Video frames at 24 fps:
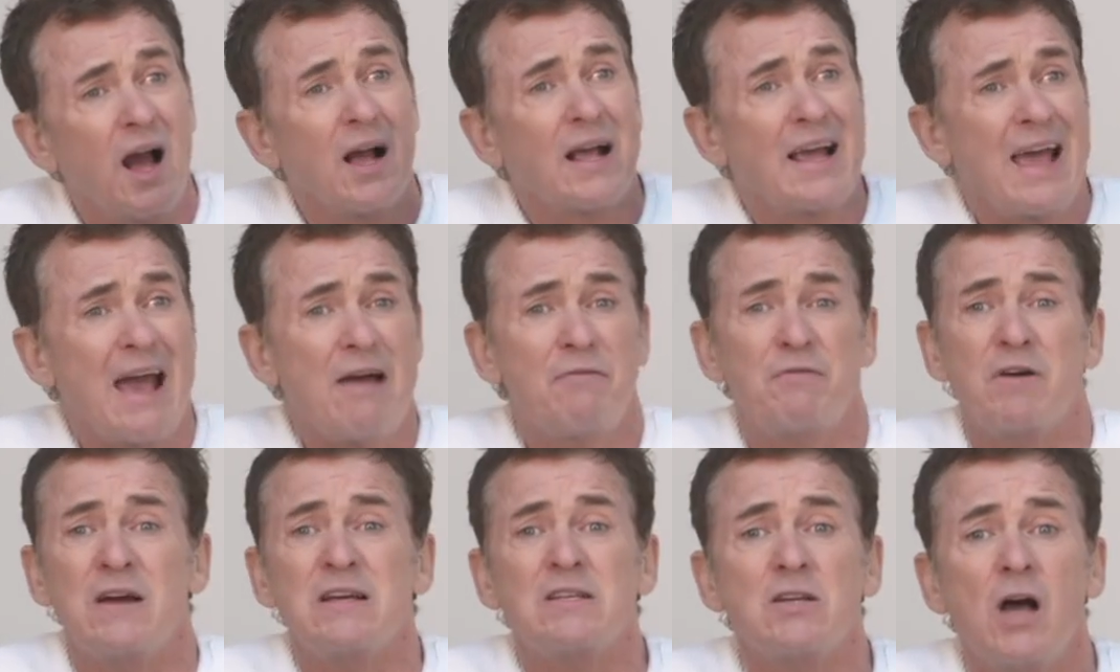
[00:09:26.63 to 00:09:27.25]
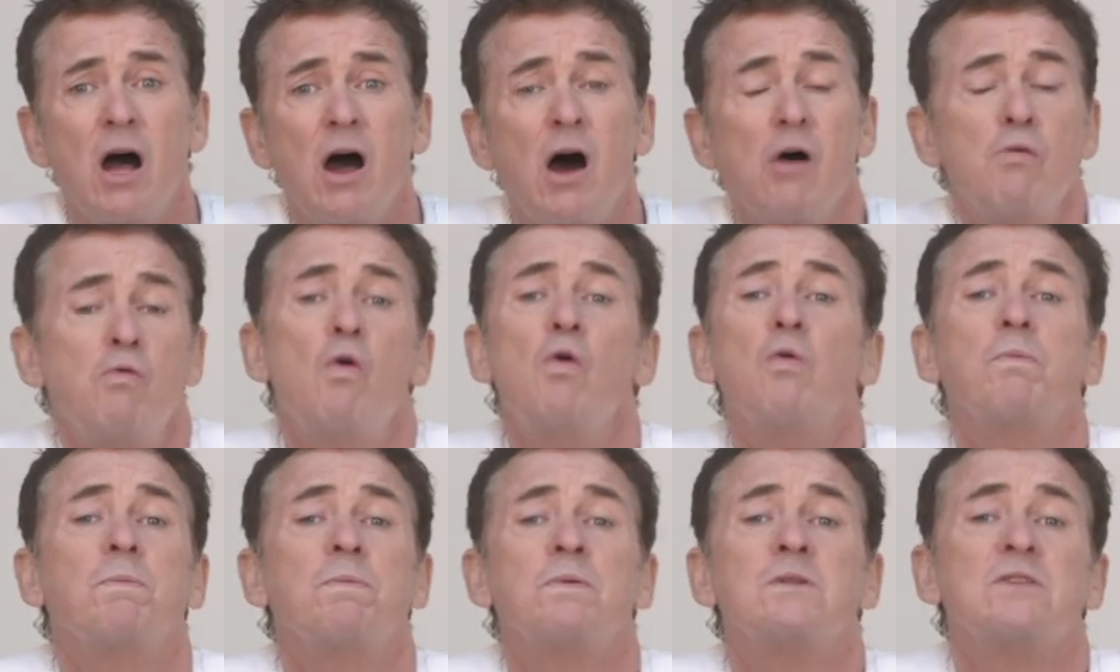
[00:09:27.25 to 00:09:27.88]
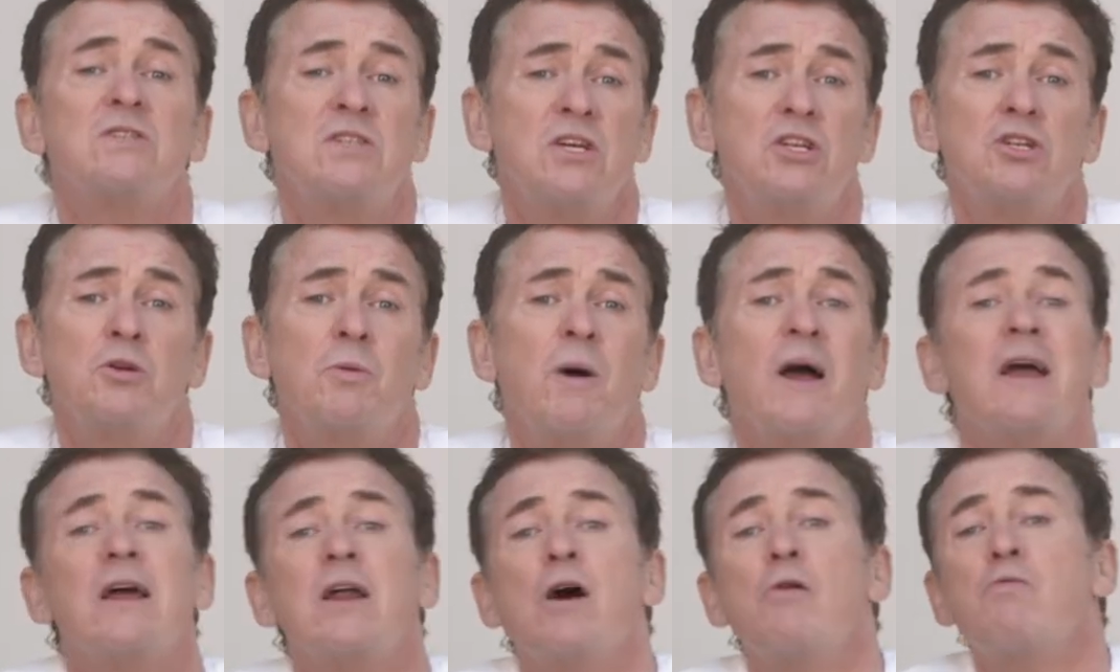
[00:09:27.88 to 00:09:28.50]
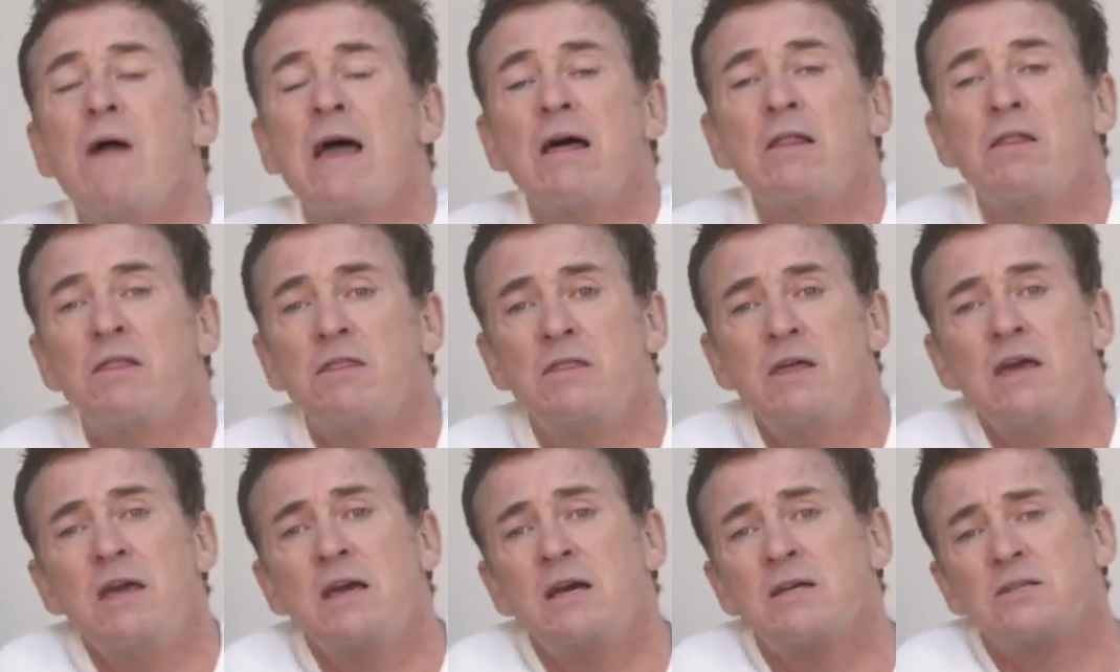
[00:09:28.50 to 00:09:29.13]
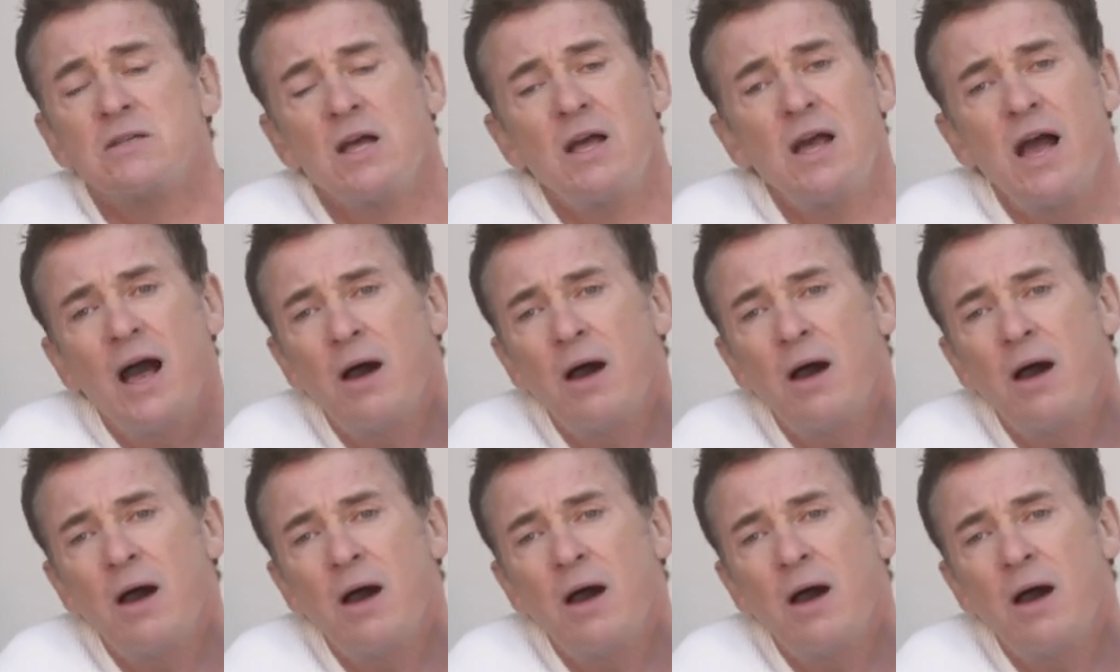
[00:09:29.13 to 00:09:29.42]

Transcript: cafes are all situated around theatres,